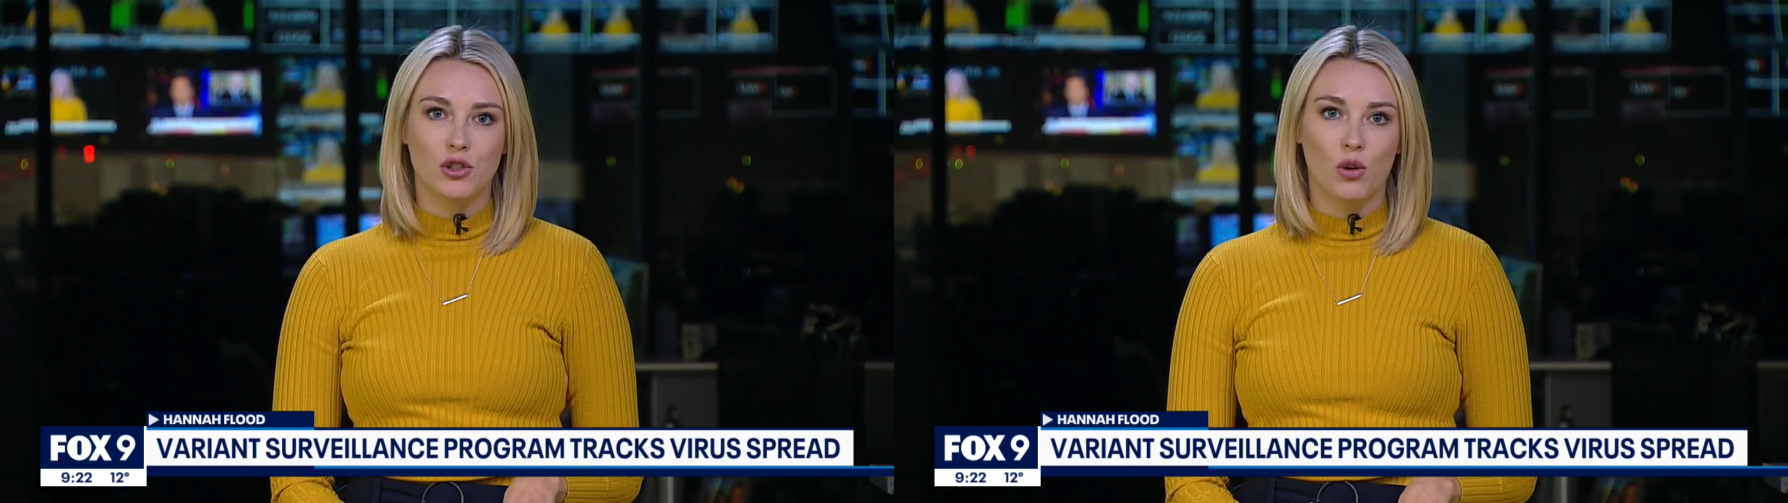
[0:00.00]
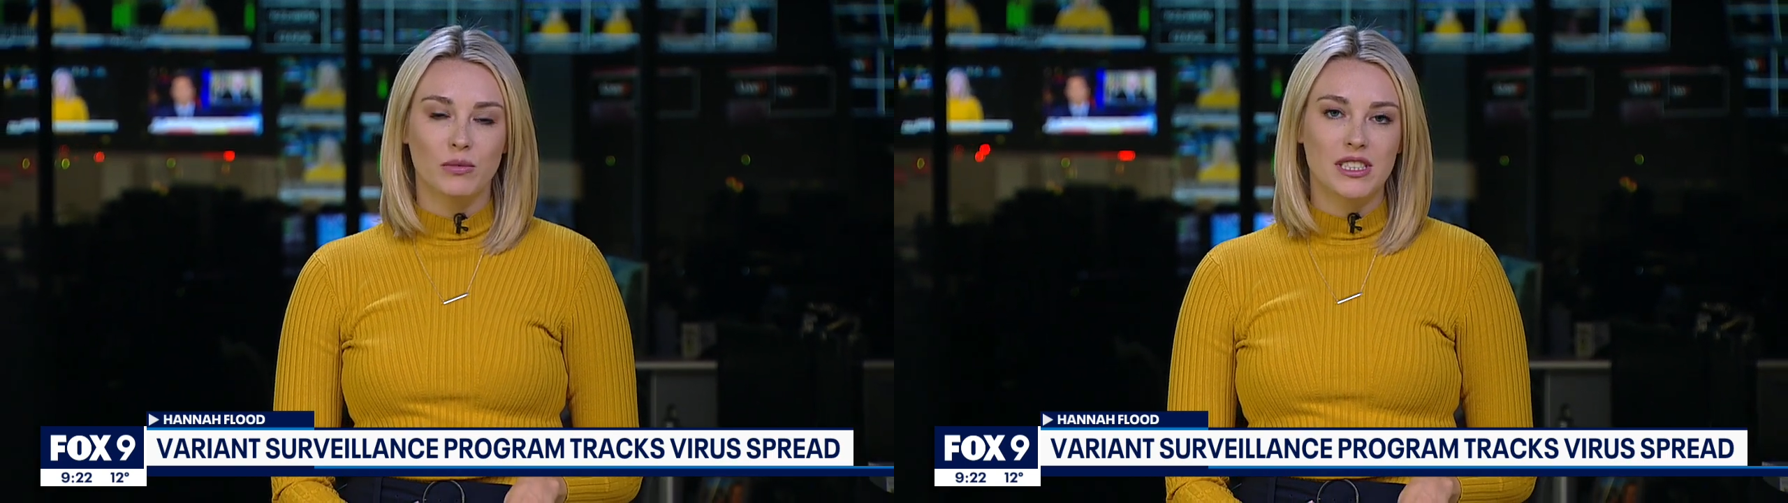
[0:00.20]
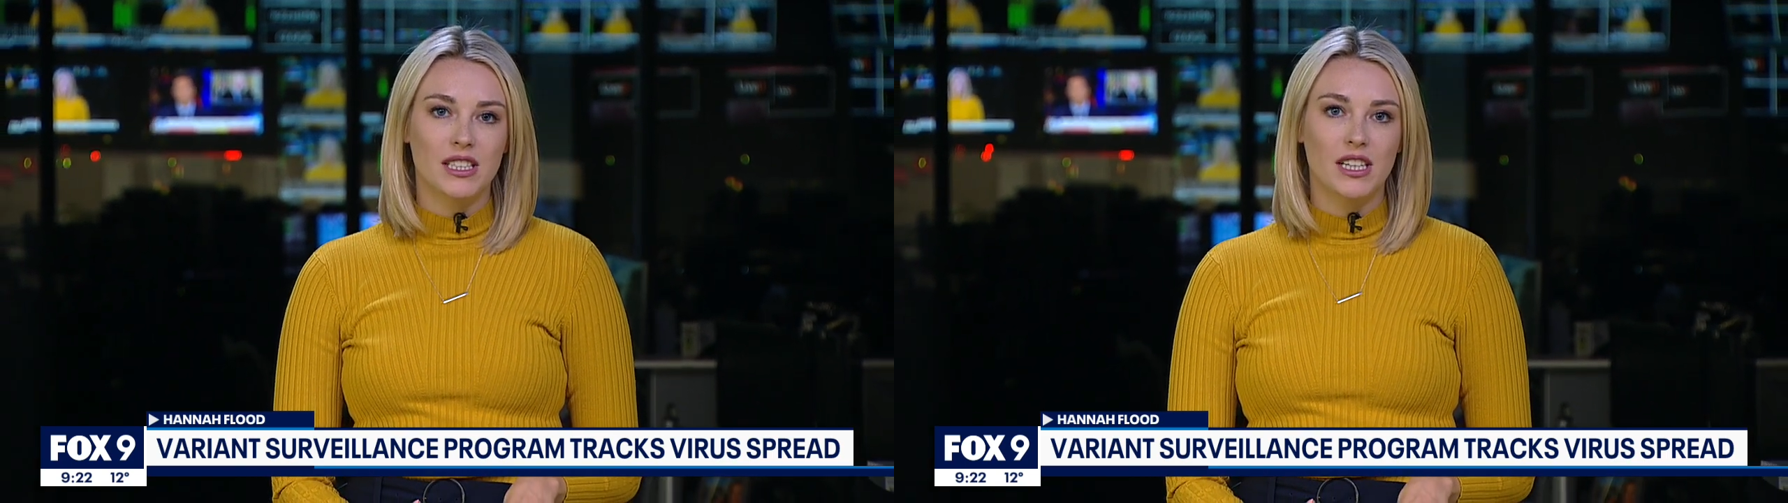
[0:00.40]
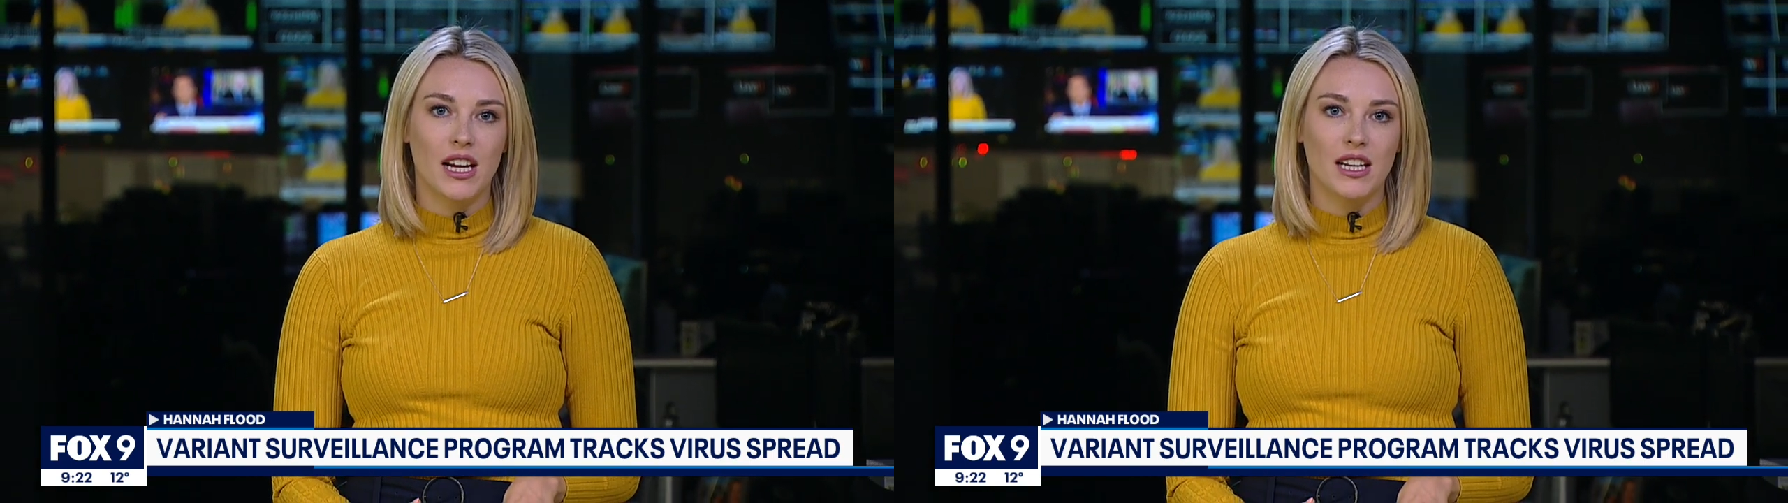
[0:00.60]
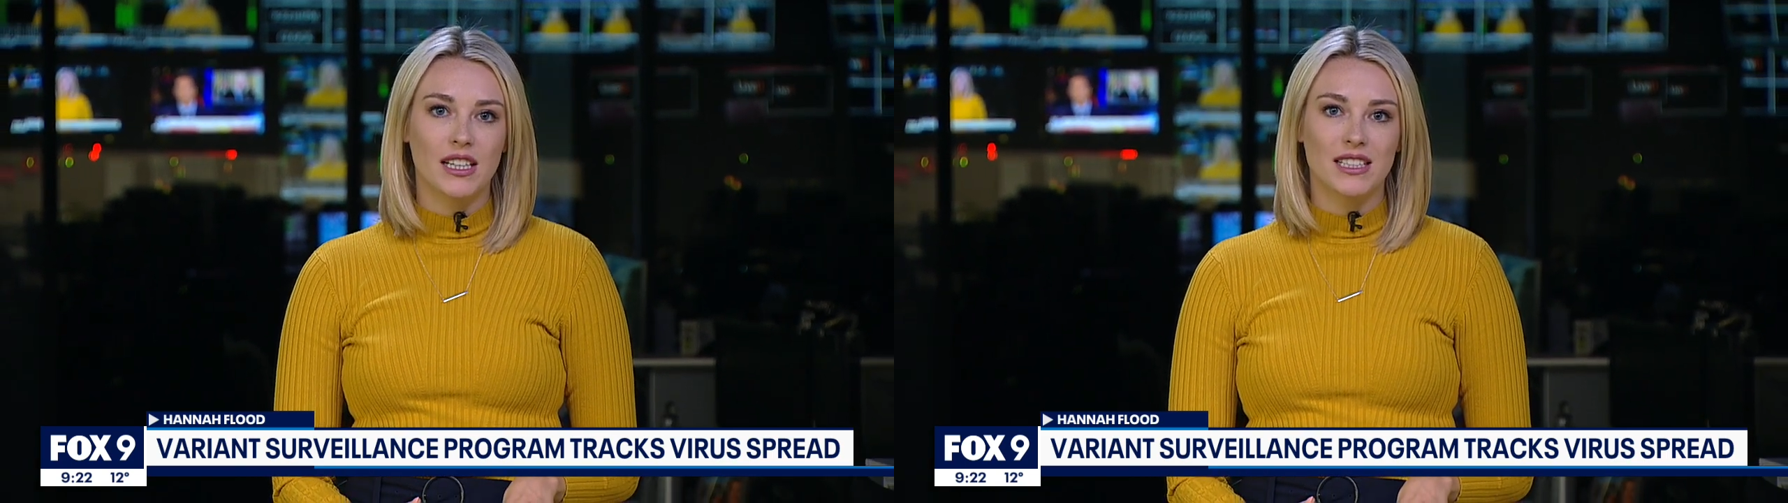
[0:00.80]
told me
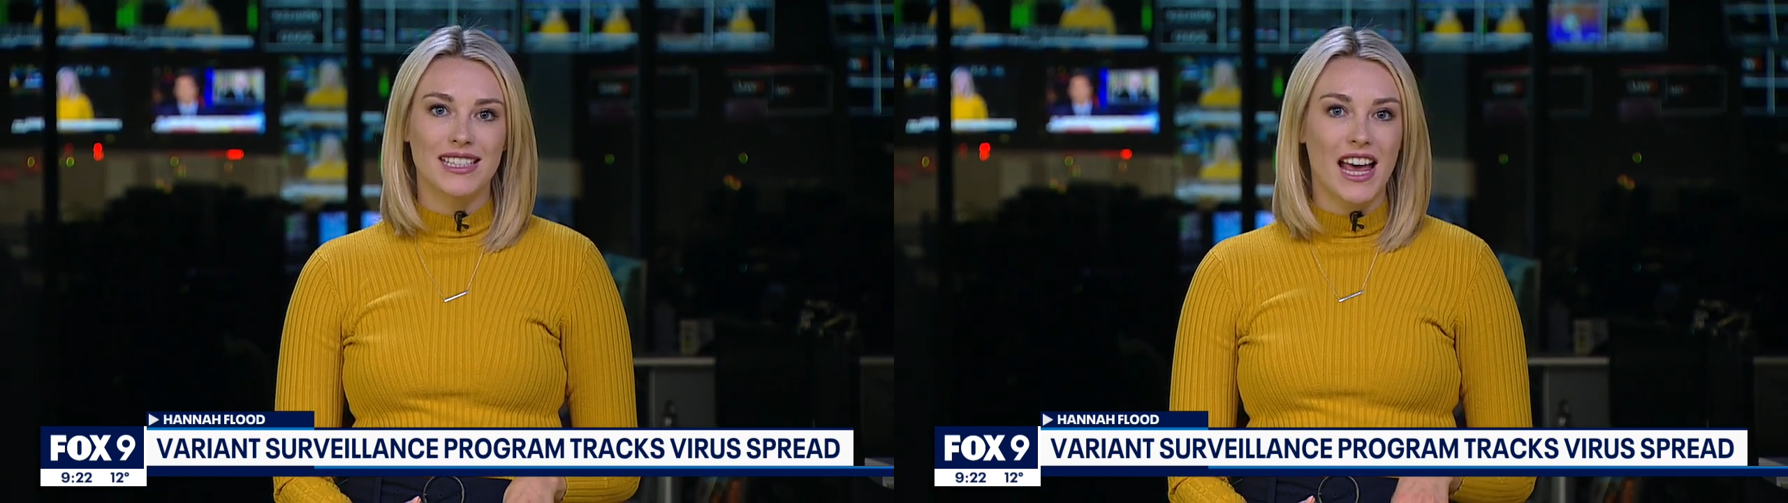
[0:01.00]
today is